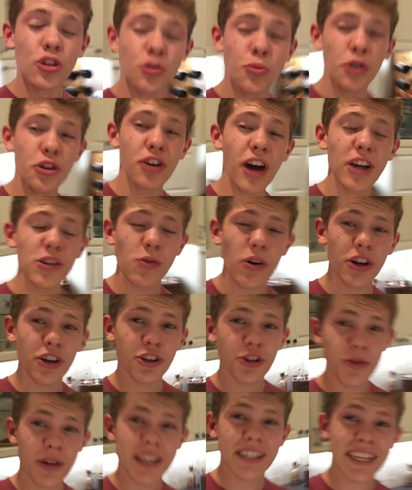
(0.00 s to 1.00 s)
So what you guys wanna
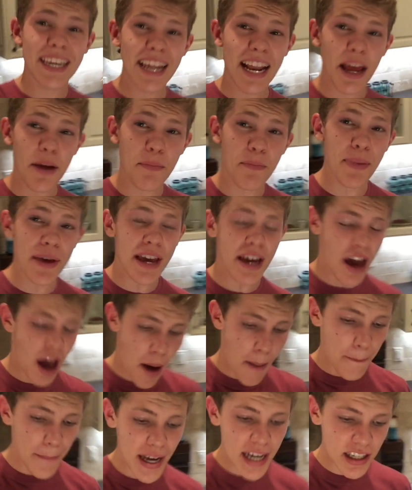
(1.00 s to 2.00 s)
do is get a big
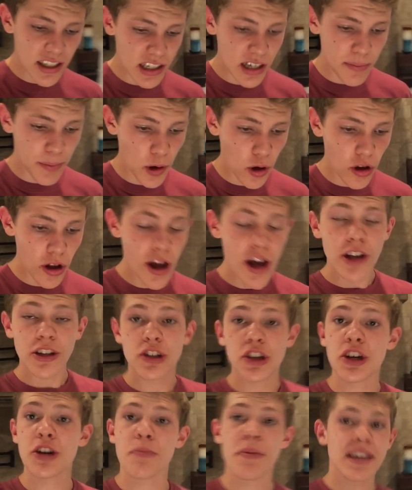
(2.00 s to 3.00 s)
mixing bowl
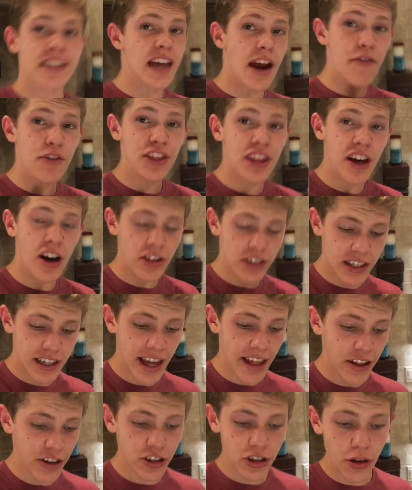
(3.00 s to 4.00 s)
so you can mix everything all
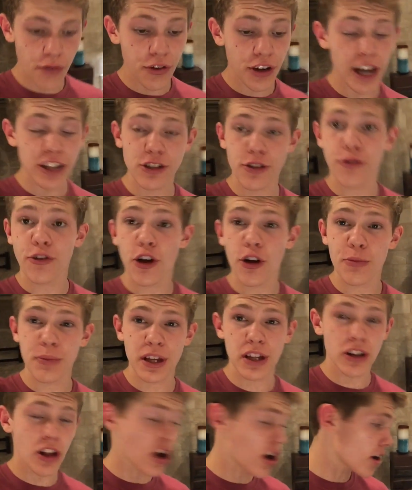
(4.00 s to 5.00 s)
together. So if you guys are following
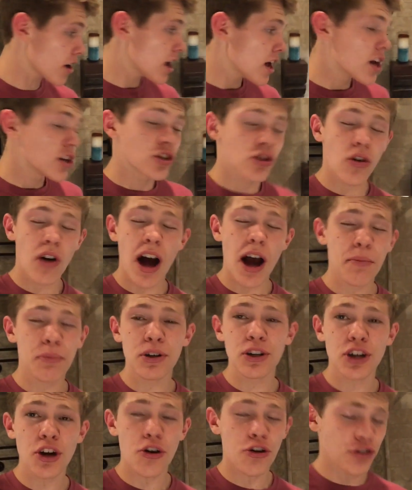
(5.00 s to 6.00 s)
me along. So I'm
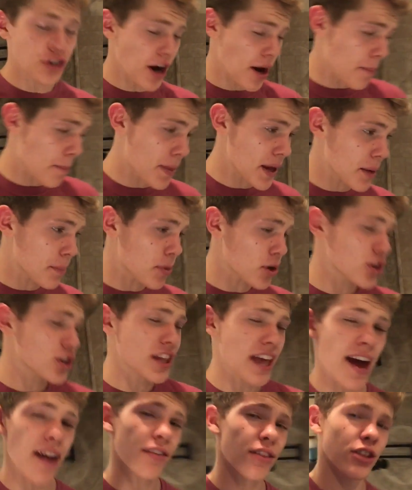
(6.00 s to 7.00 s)
gonna go grab Big
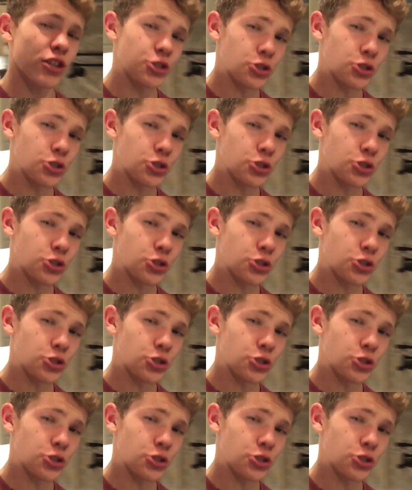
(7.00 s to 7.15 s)
Bertha out of the